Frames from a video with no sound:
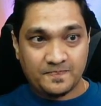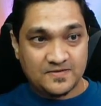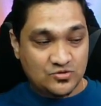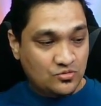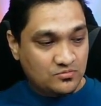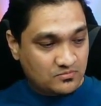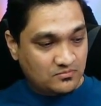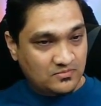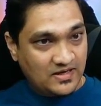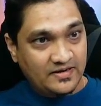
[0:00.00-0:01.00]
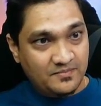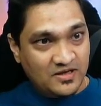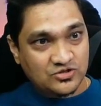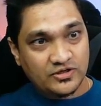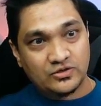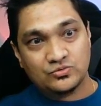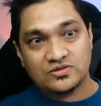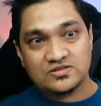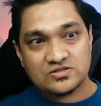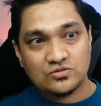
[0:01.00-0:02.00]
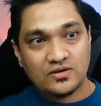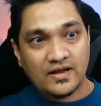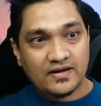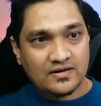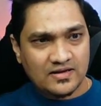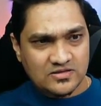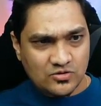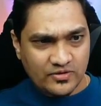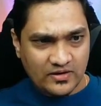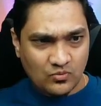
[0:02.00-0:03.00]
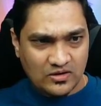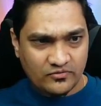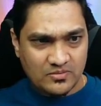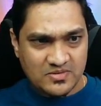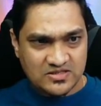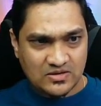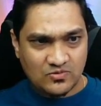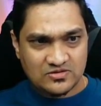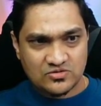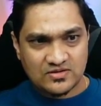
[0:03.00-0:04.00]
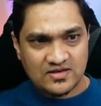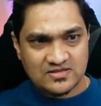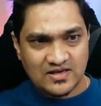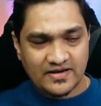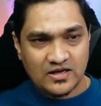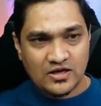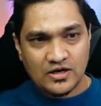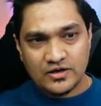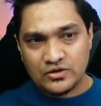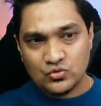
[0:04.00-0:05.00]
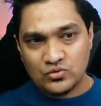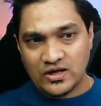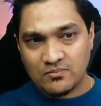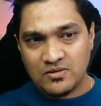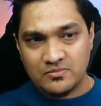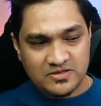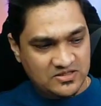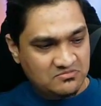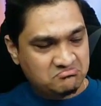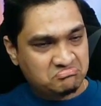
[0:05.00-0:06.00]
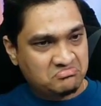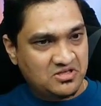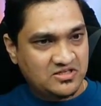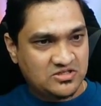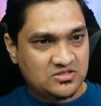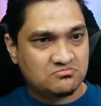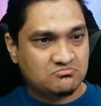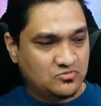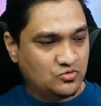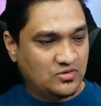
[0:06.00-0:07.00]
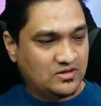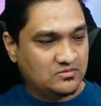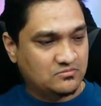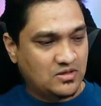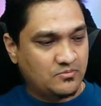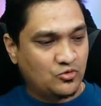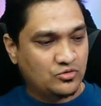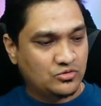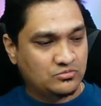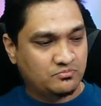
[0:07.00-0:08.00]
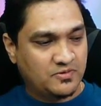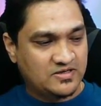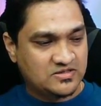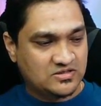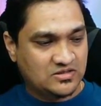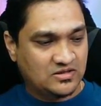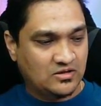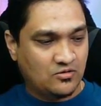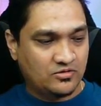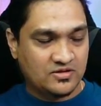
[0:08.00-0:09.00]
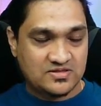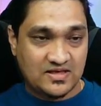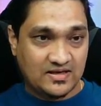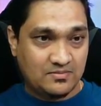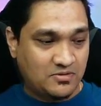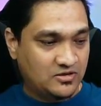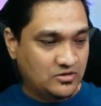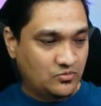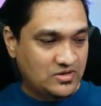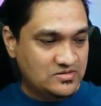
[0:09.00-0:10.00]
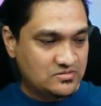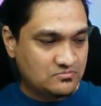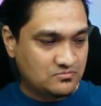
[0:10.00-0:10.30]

So let me actually do this. So like, let's look at one of the missing ones. So there is like 2 double missing. Let's do that. I'm going to press on the second button twice.